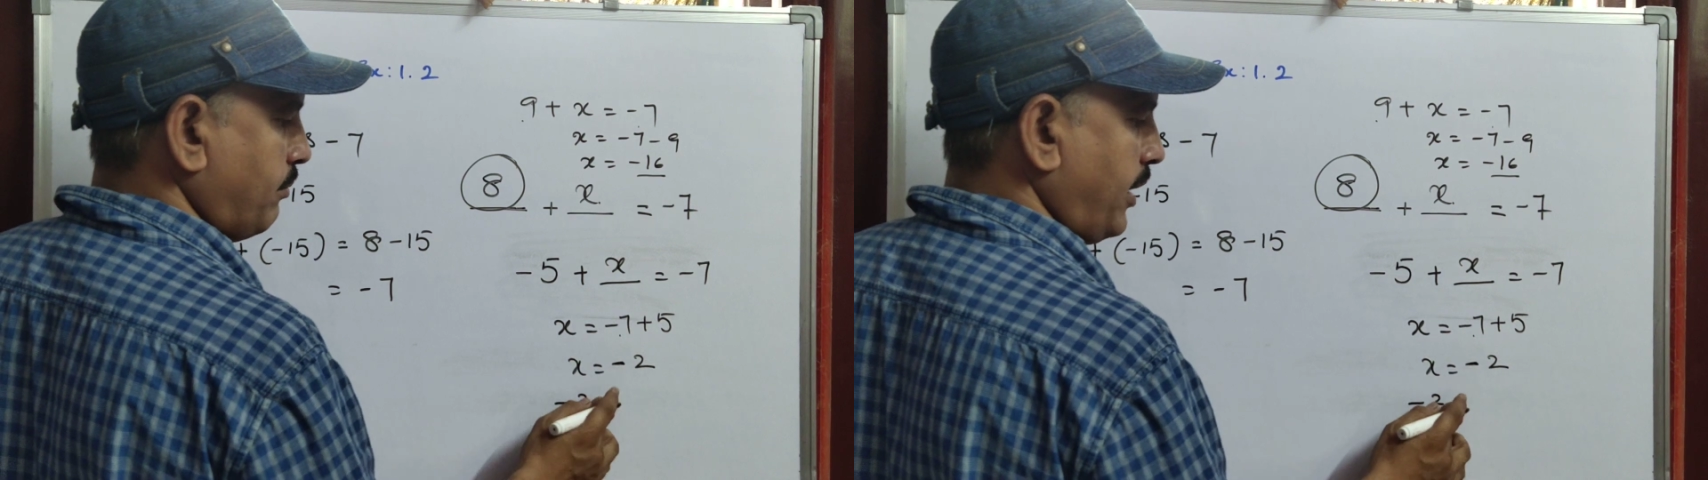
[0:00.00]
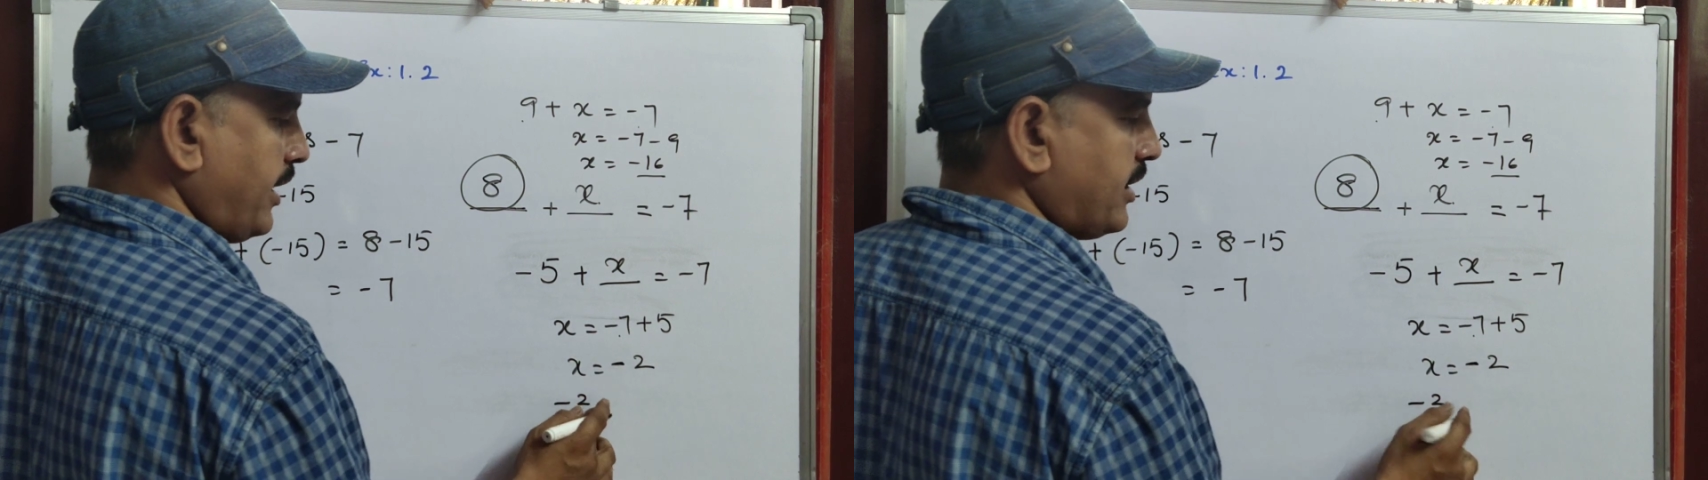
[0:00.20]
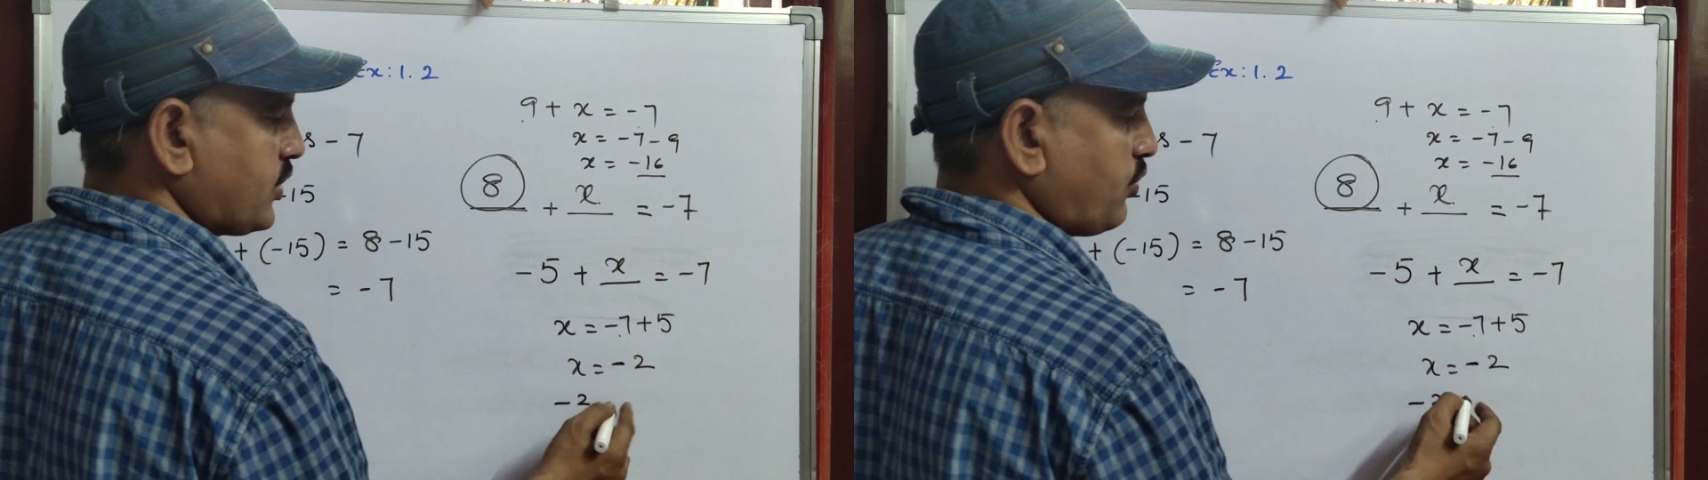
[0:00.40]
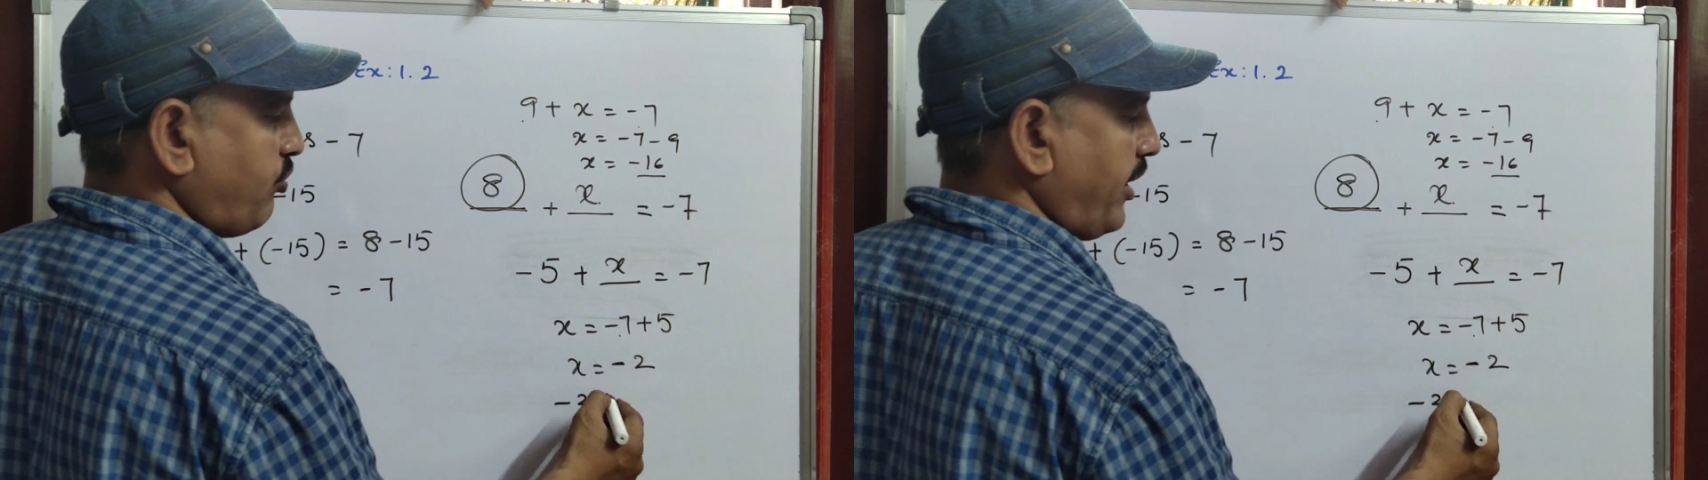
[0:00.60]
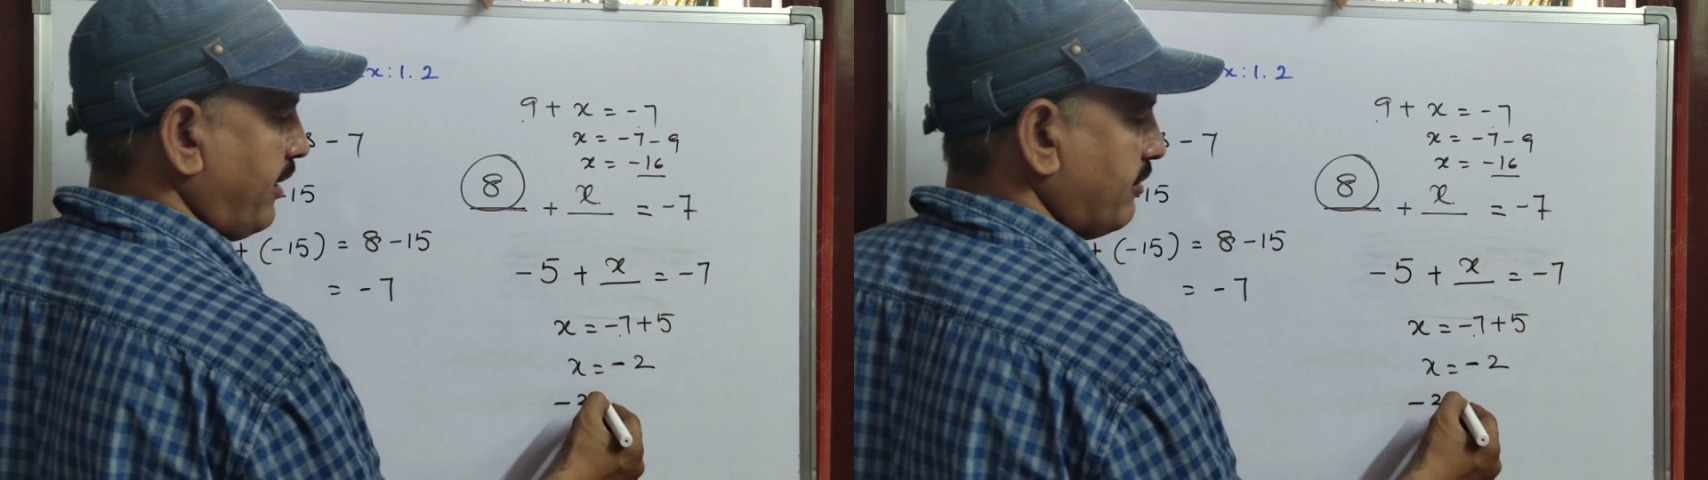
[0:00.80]
minus
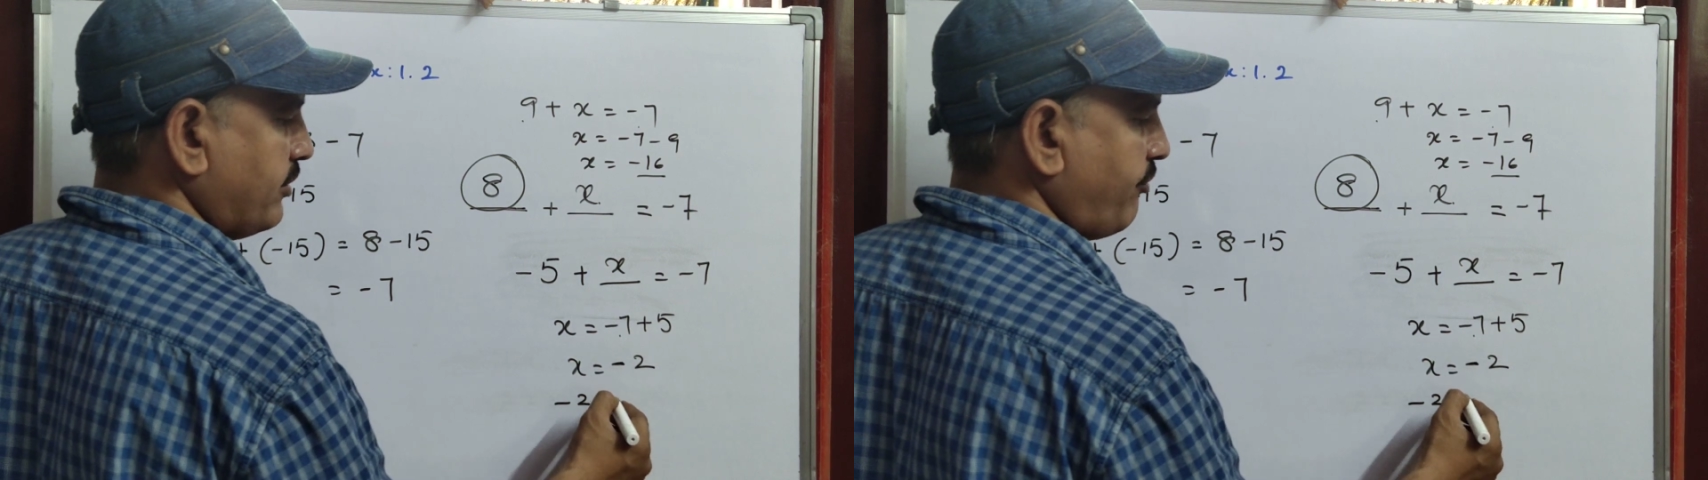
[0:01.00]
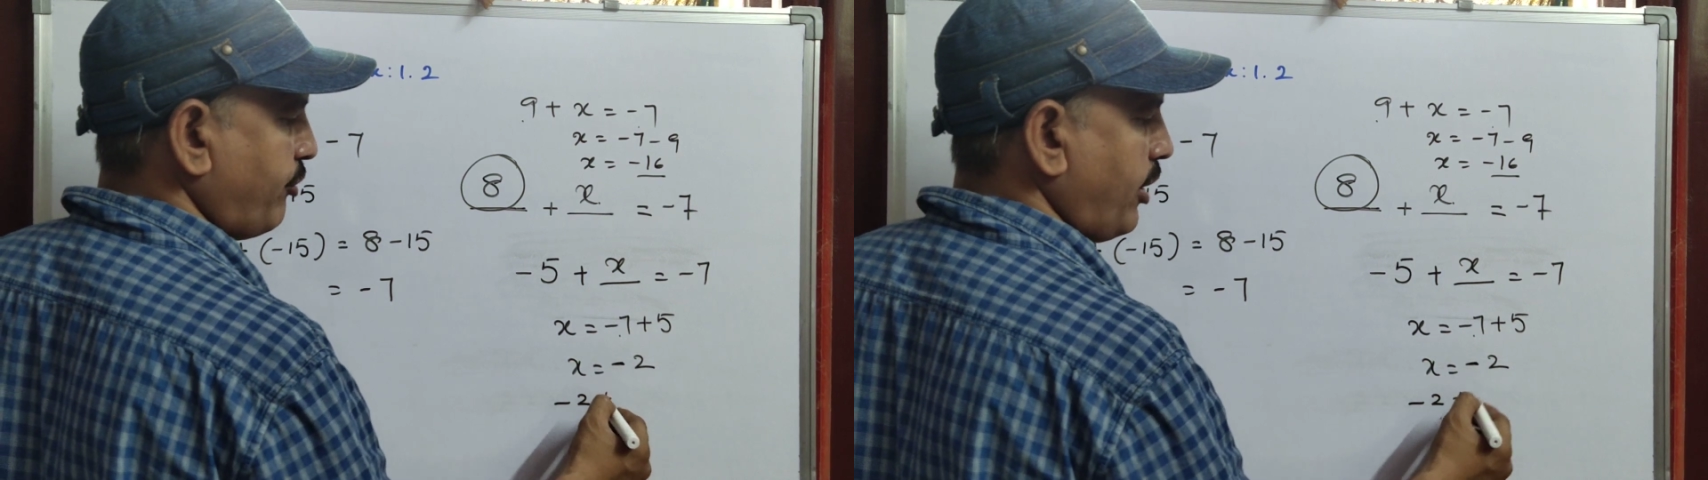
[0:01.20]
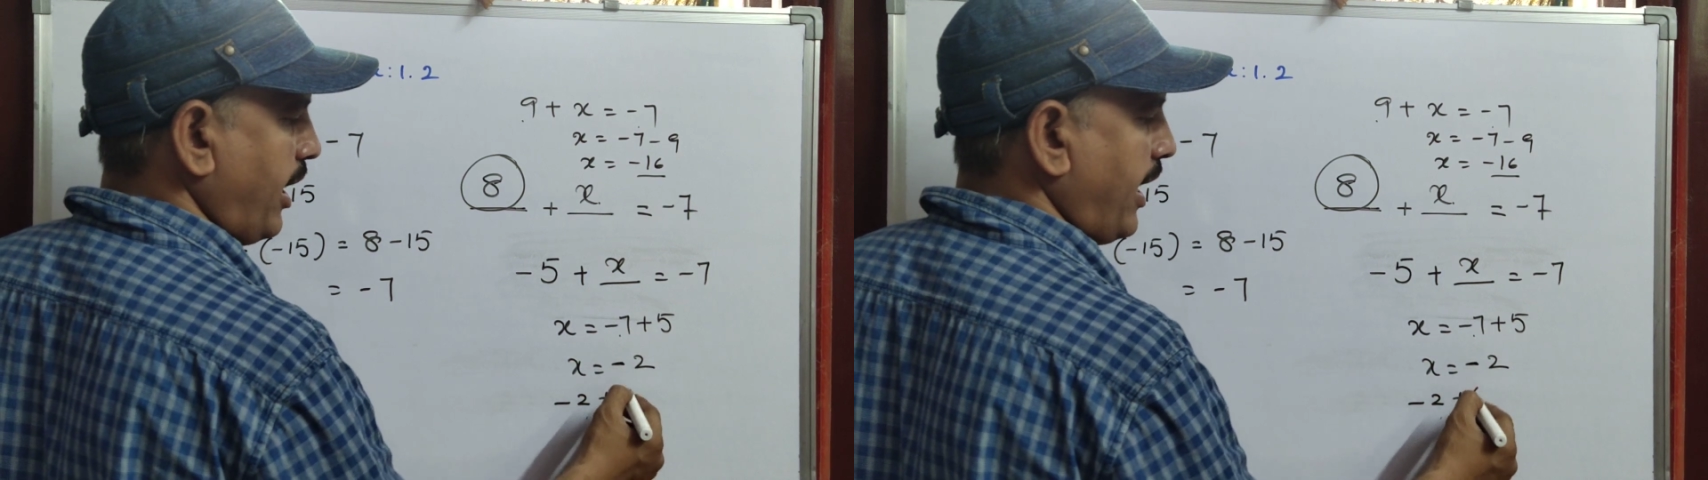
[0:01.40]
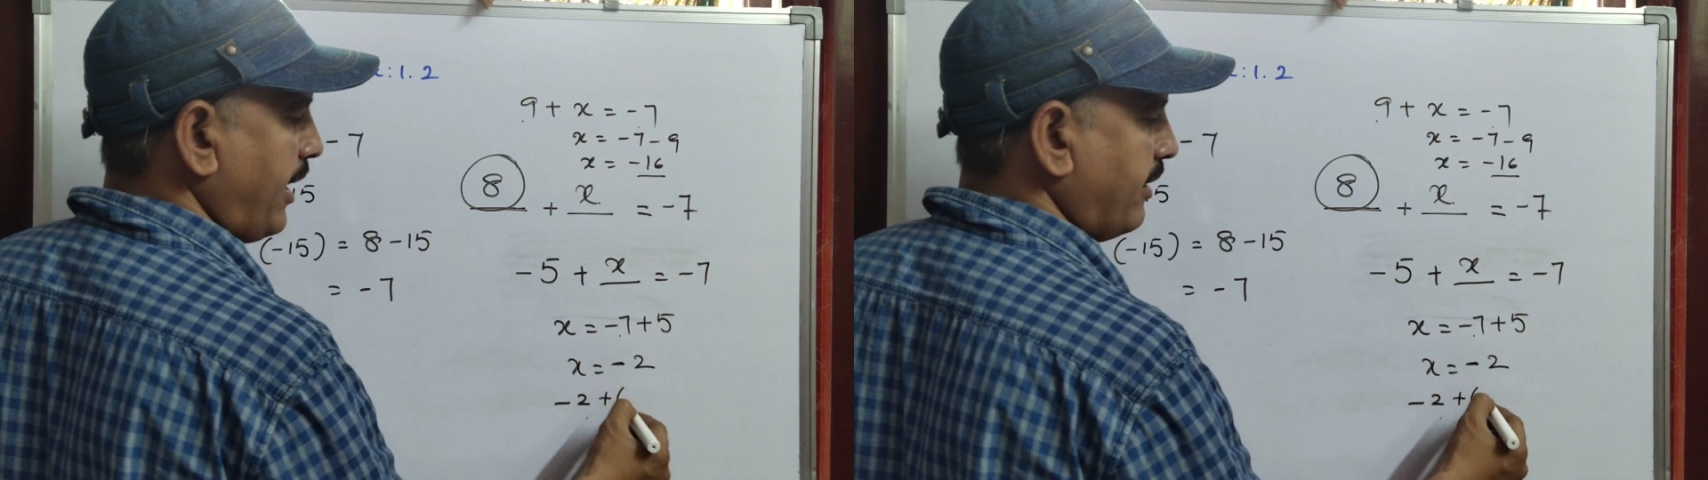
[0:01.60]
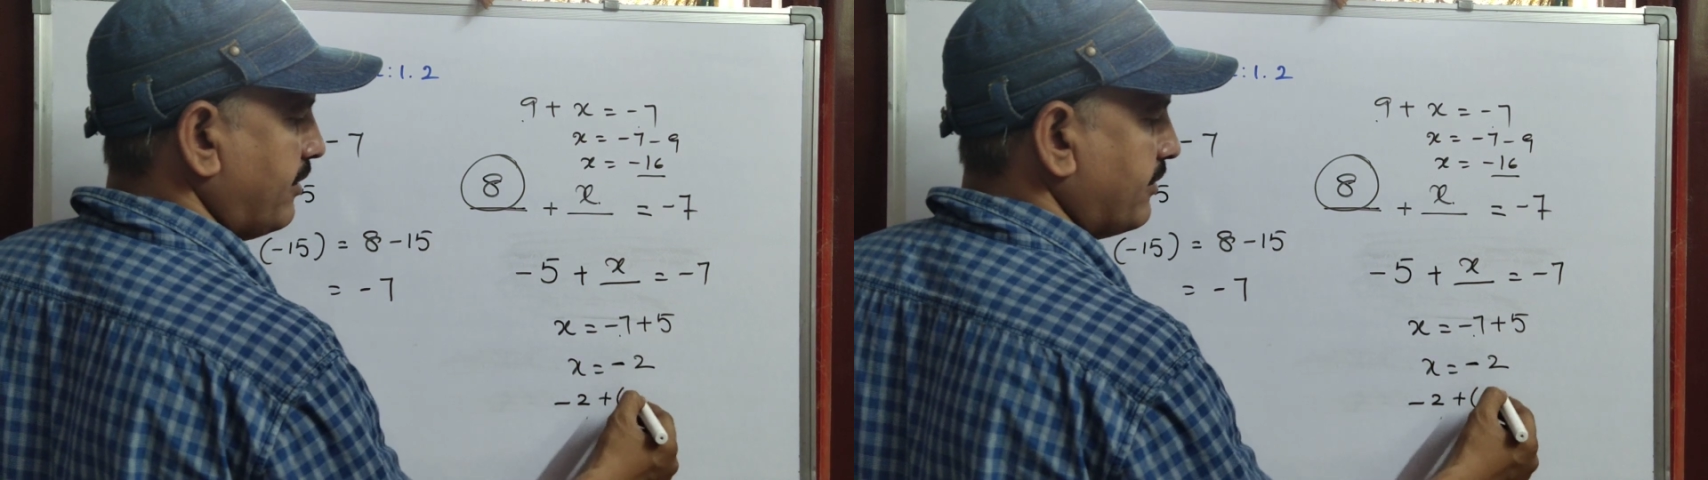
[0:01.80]
5. If you
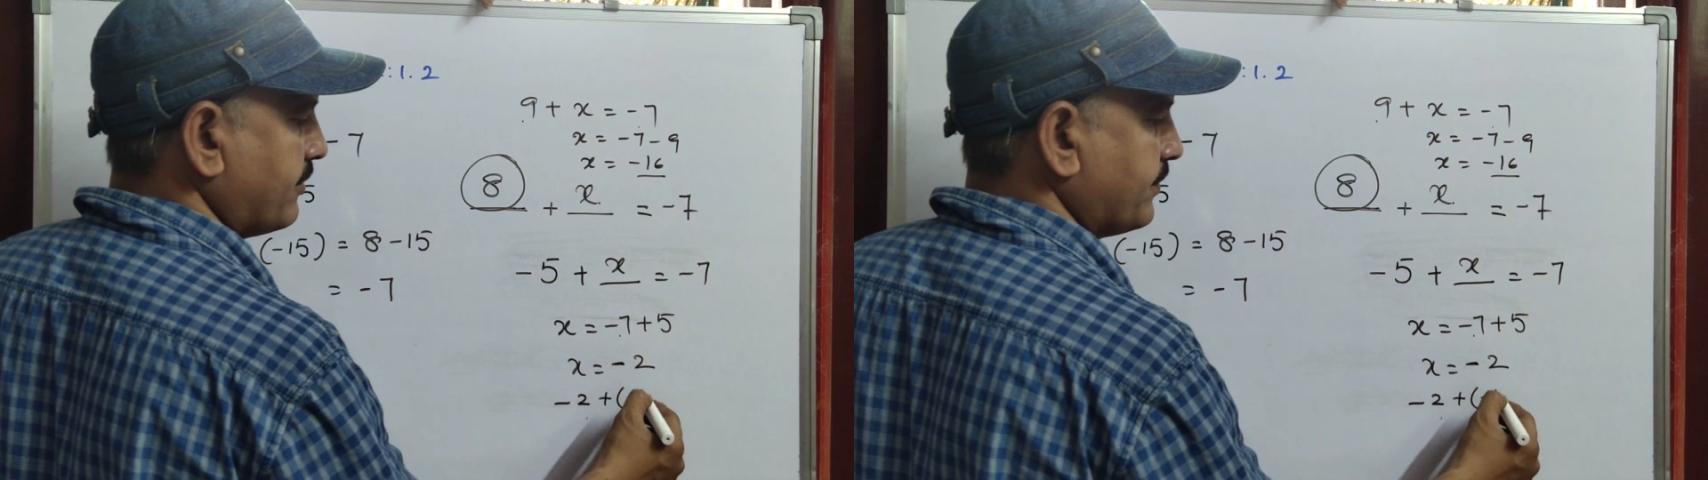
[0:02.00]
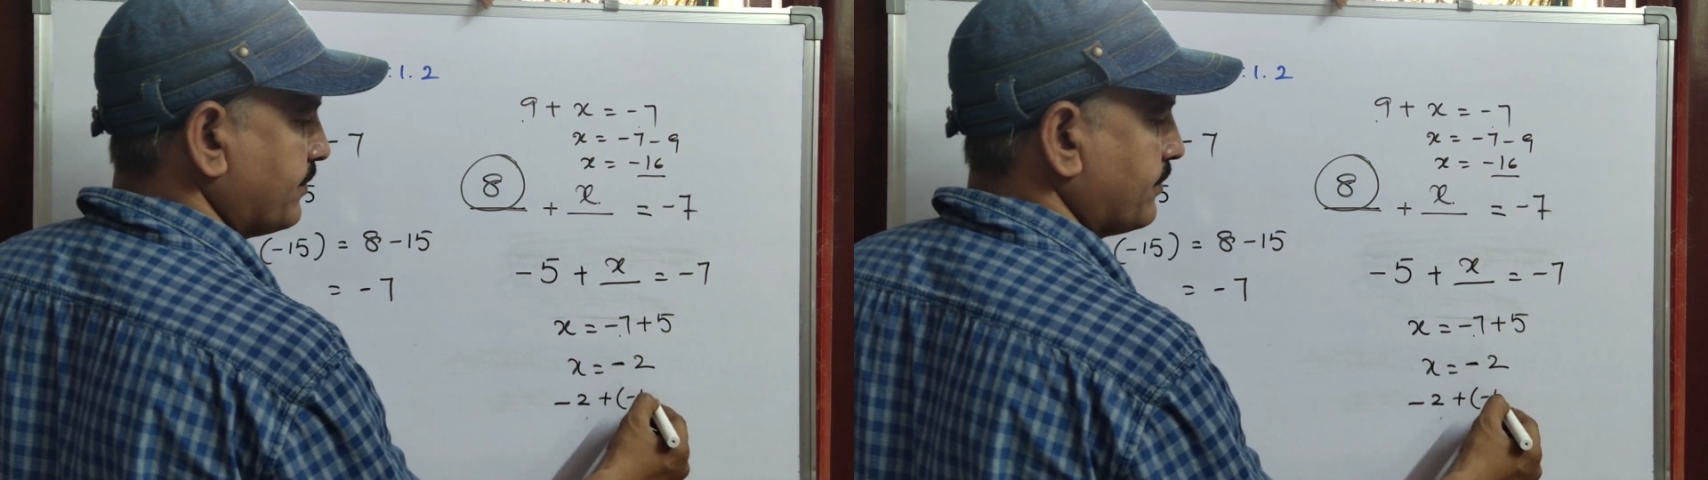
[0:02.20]
add,